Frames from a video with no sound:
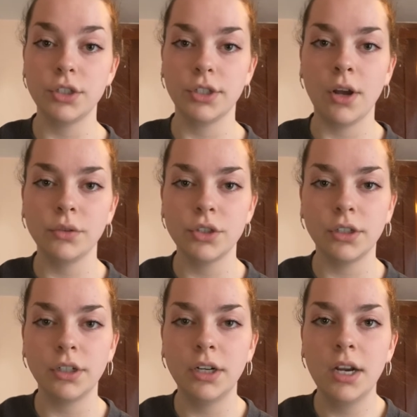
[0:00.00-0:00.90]
to
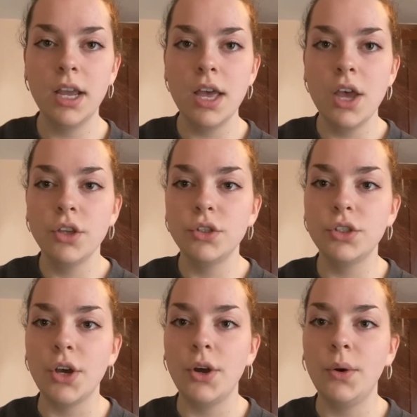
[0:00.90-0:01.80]
culture.
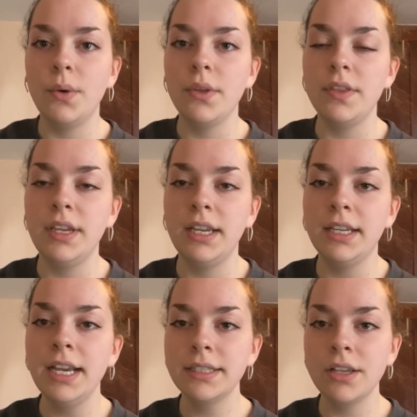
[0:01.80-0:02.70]
So the
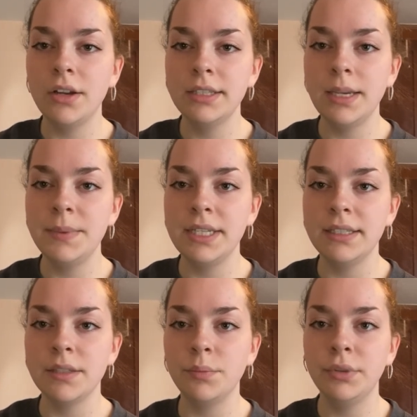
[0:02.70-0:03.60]
next concept
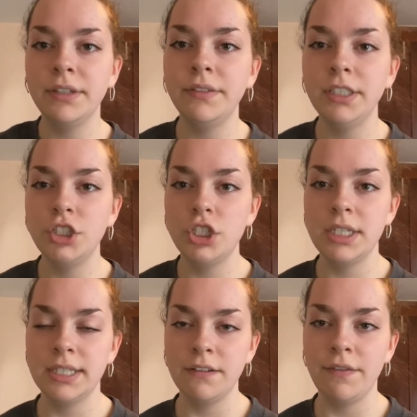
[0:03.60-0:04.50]
is the privileged
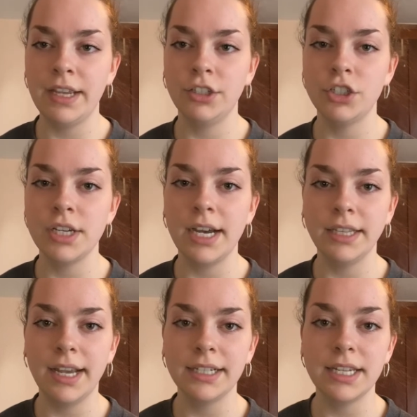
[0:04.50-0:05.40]
disadvantaged
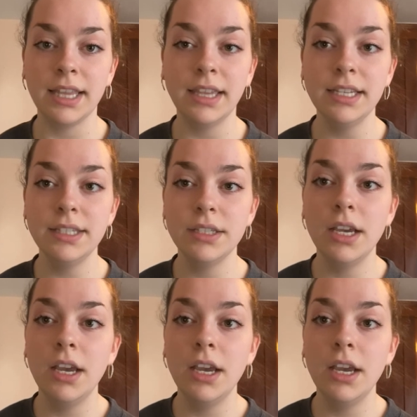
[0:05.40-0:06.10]
dialect, and this